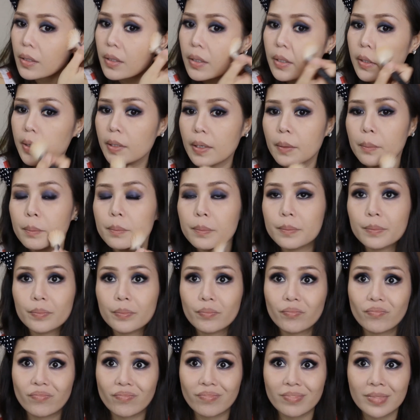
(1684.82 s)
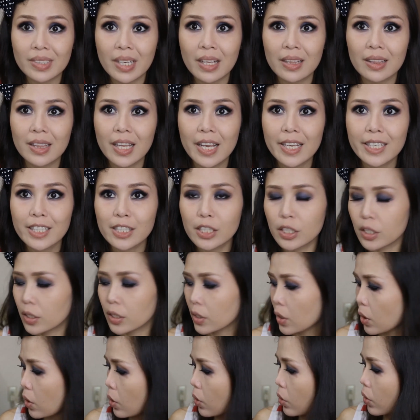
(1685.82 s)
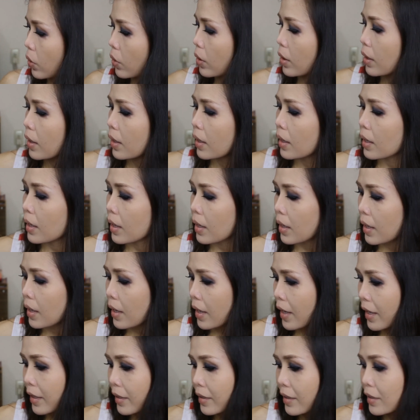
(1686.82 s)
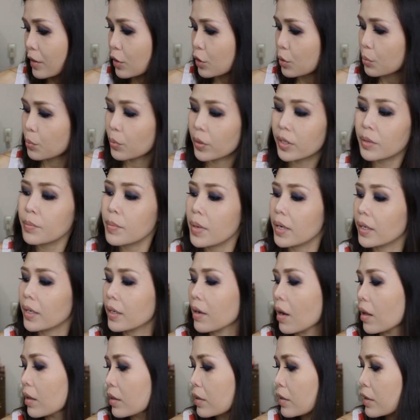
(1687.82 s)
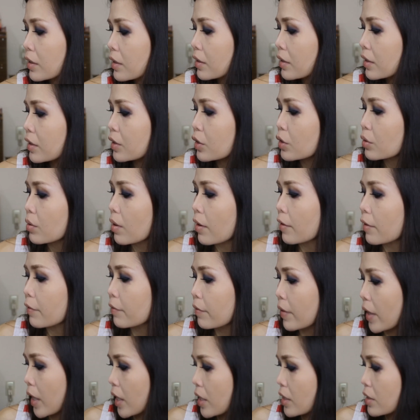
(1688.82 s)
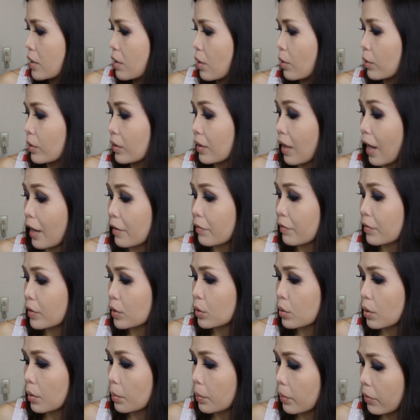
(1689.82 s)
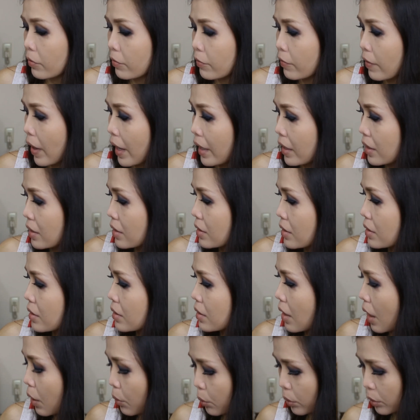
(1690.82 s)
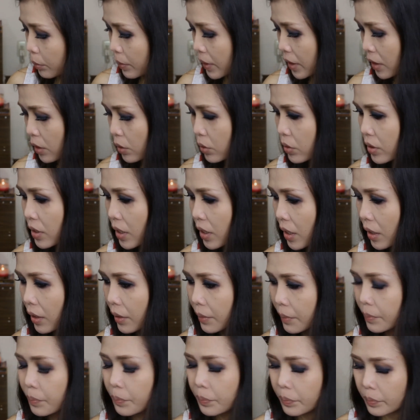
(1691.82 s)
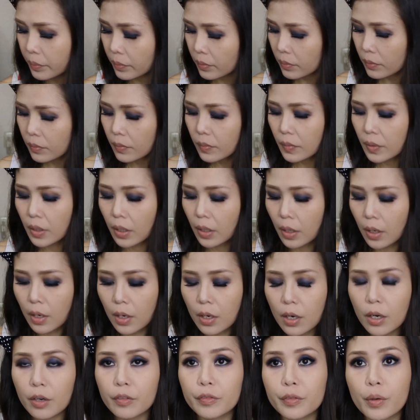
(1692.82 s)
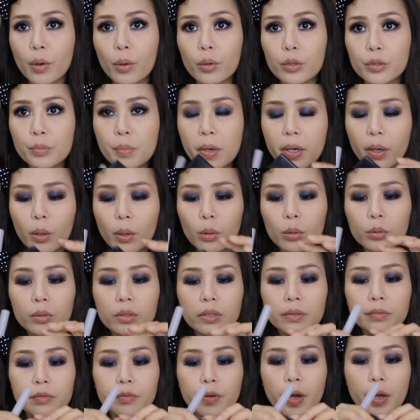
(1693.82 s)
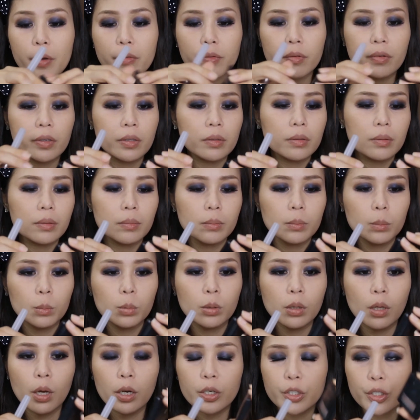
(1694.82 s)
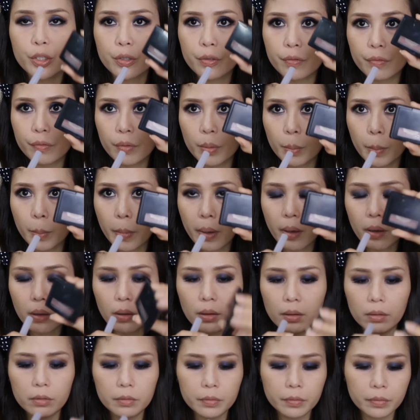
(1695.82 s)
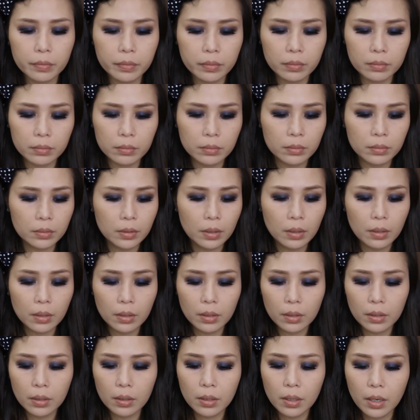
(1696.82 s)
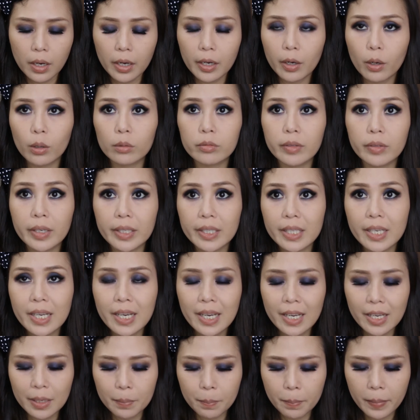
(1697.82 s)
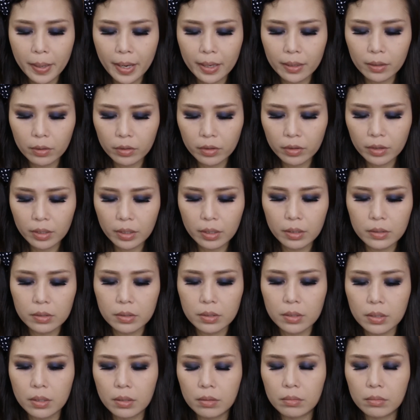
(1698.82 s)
yep, like so. And then to bring back color into our face, or life into our face, I will be using, of course, my all-time favorite blush from e.l.f. I already hit pan on this.